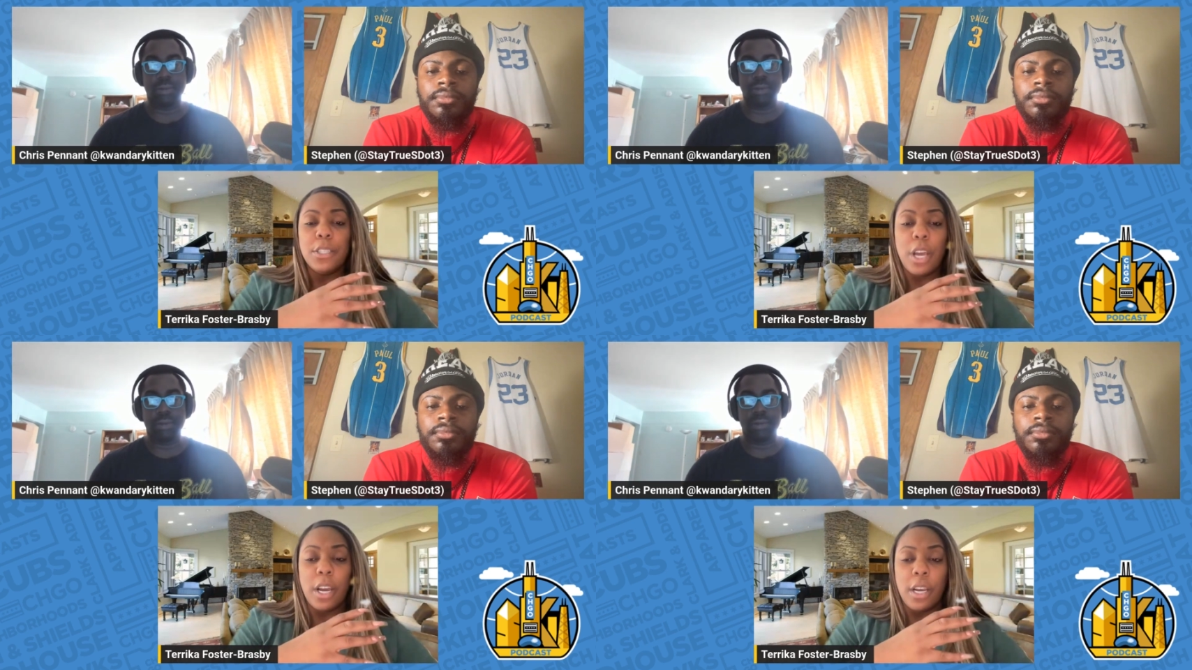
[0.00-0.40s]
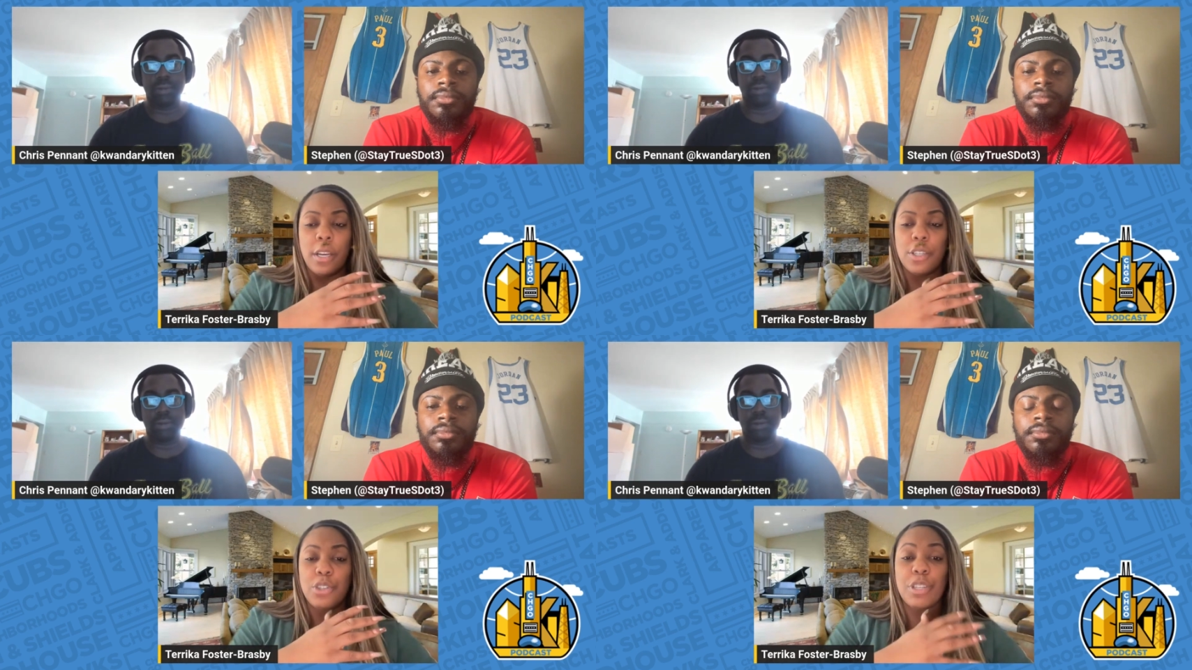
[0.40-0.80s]

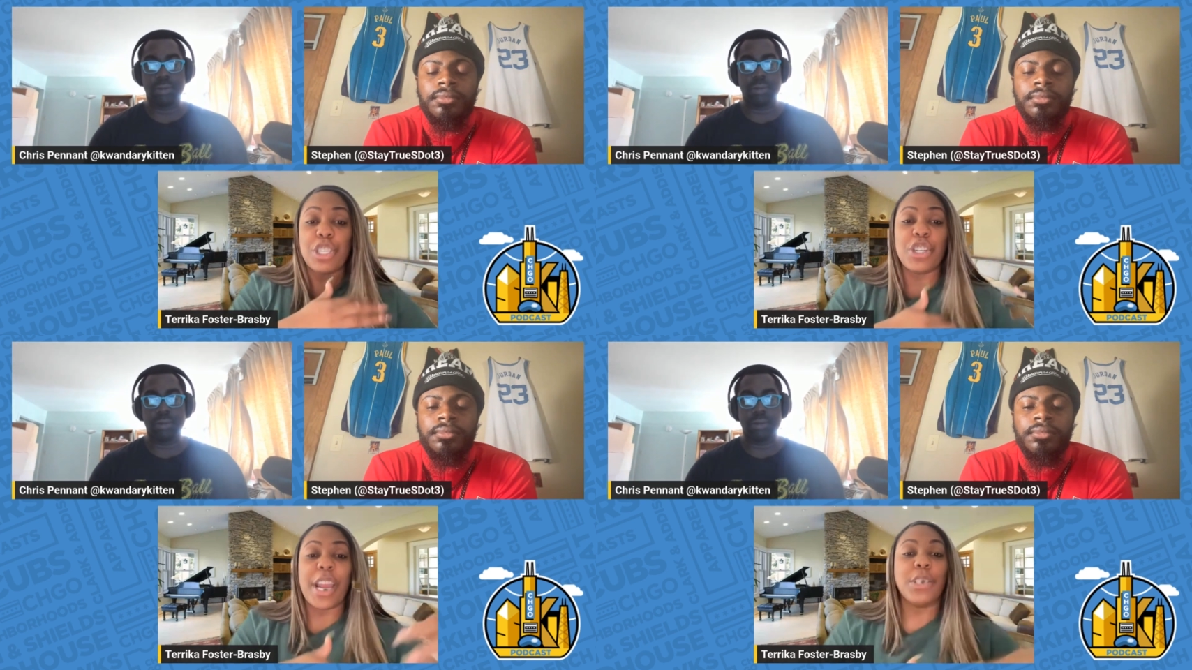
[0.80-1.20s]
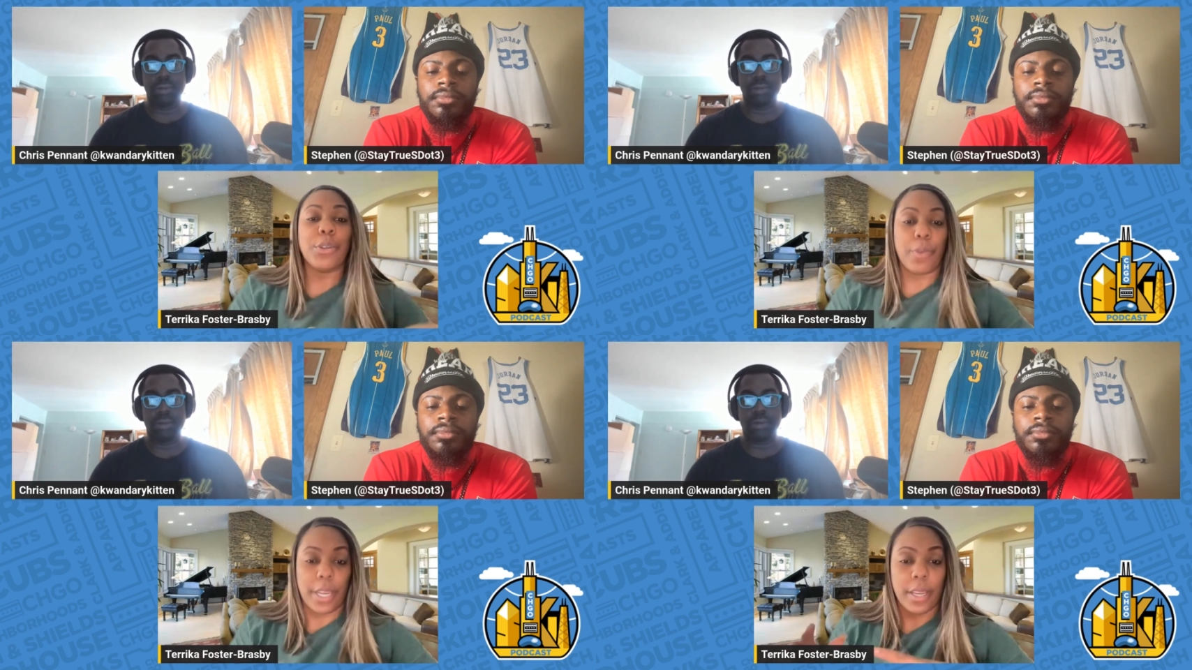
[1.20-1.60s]
Speaker 1: uh,
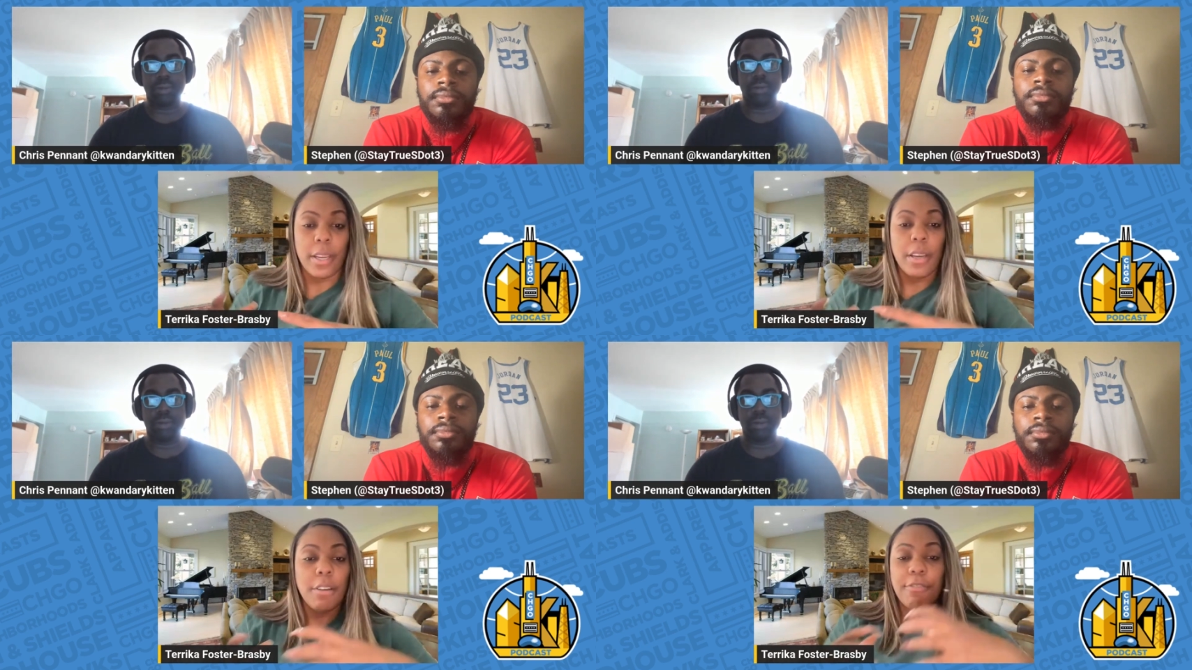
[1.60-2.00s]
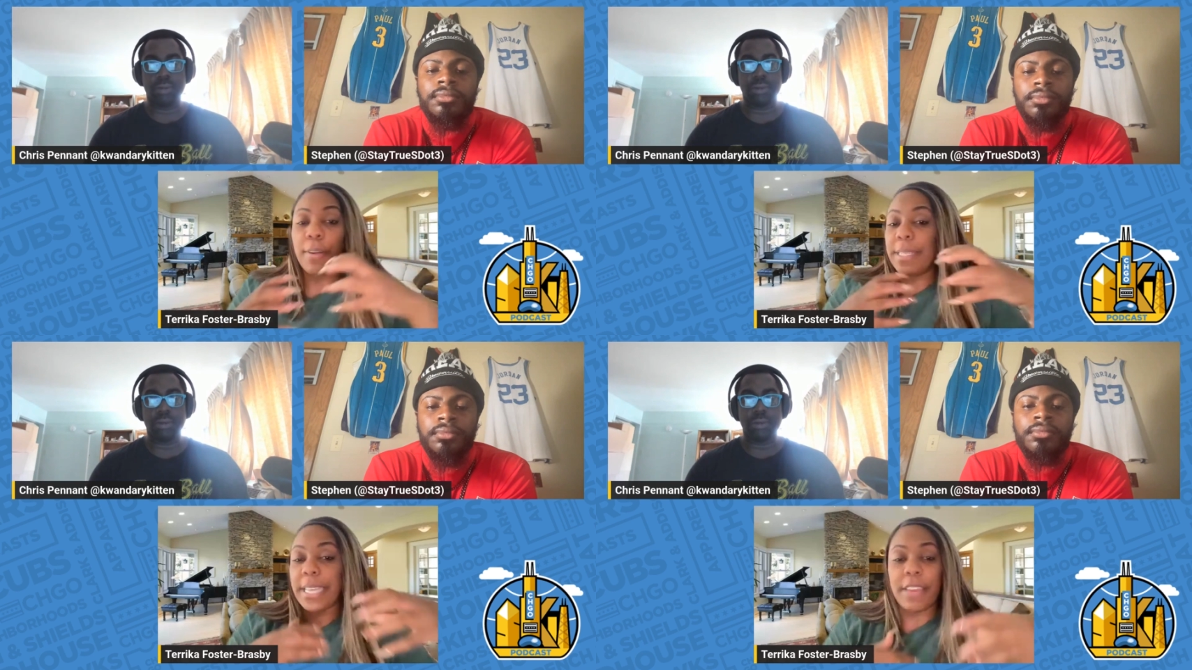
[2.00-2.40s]
trajectory from
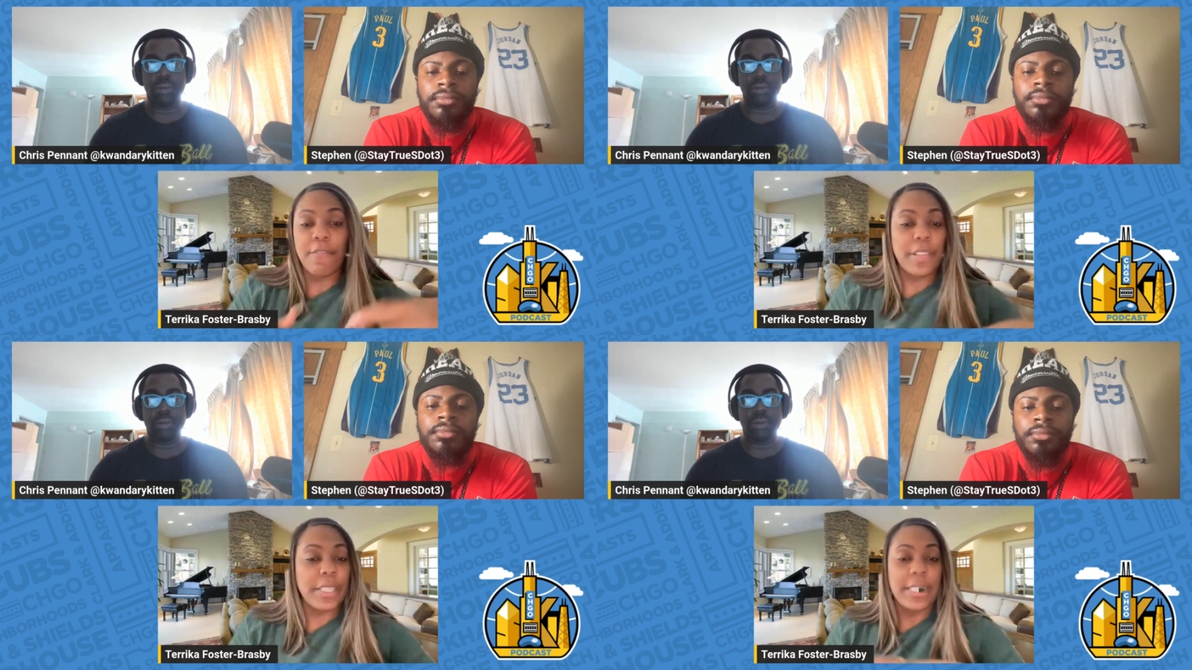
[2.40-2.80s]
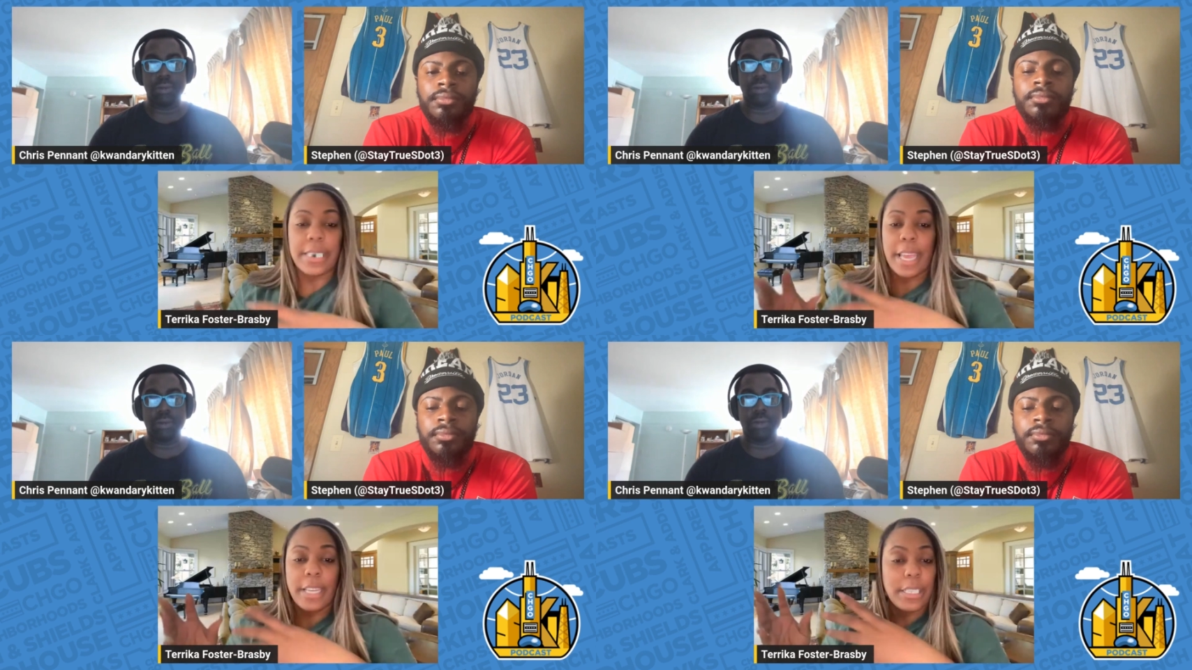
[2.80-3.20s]
its infancy
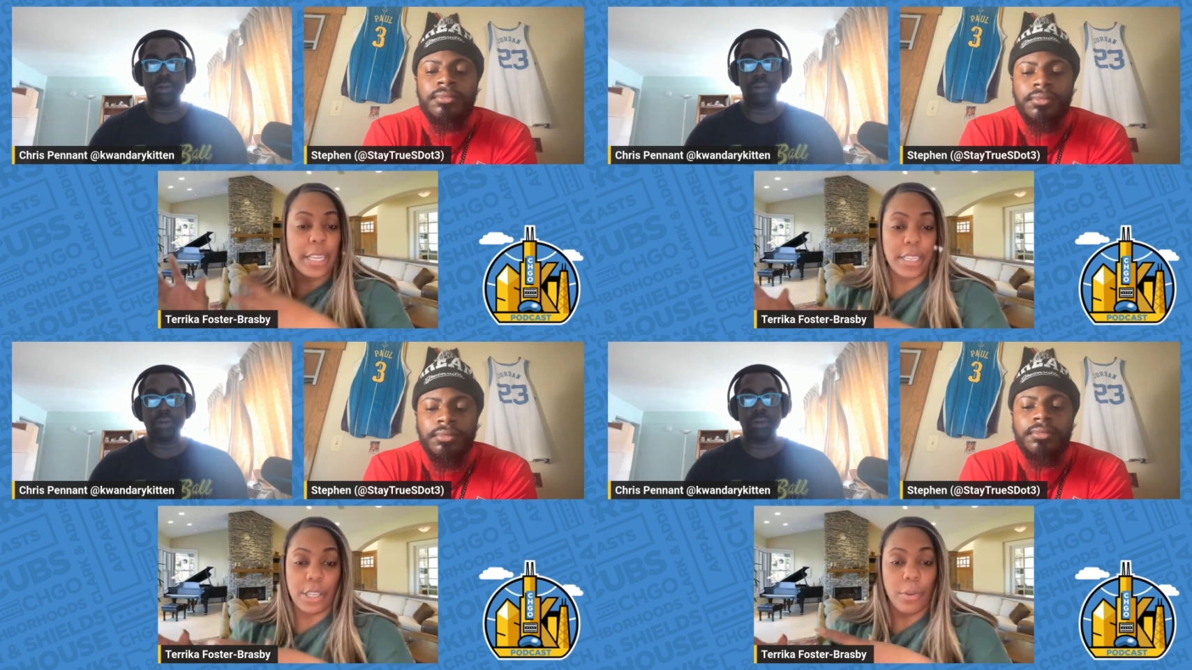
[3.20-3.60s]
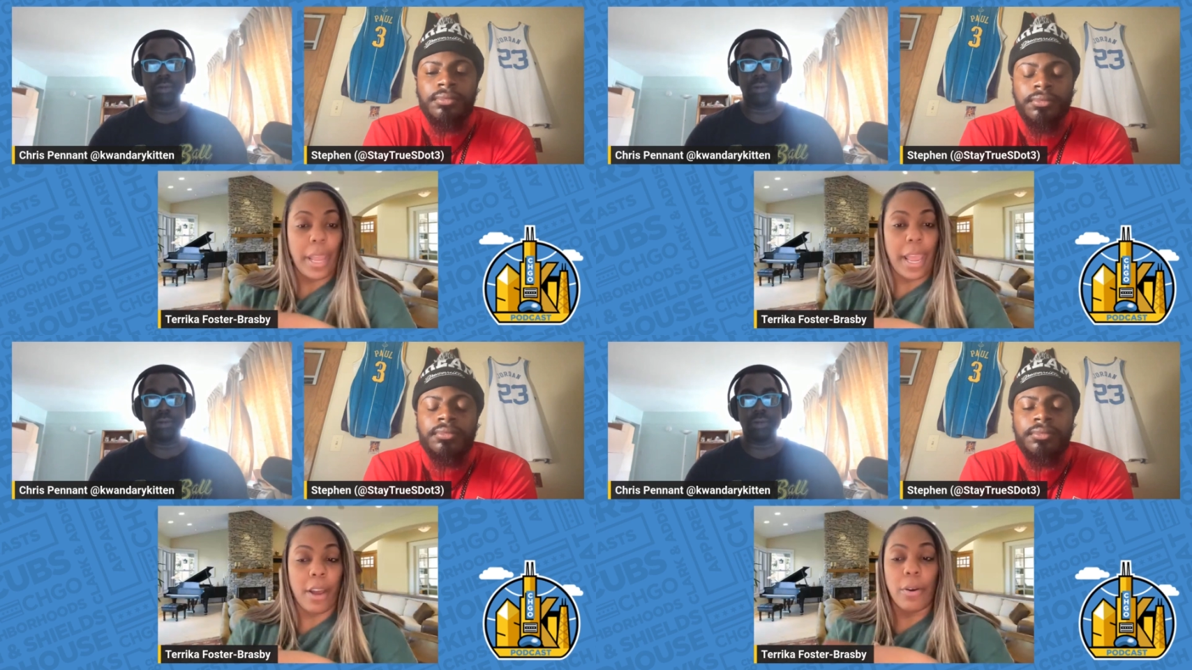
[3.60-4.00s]
stages until
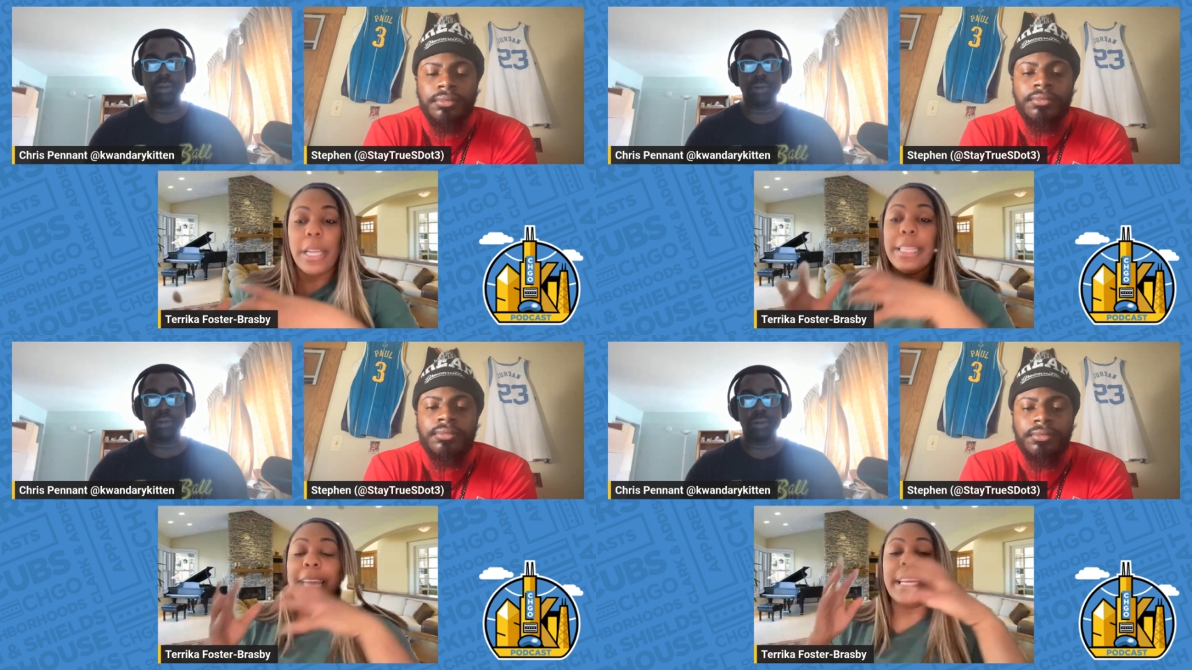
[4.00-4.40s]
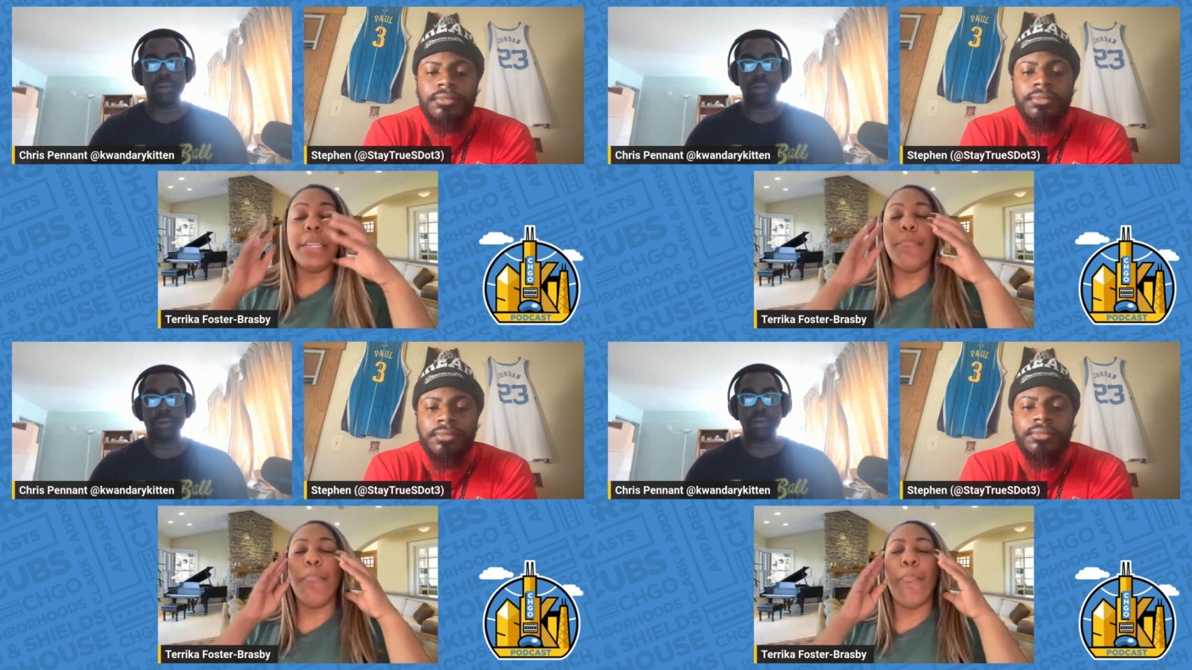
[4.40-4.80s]
now that it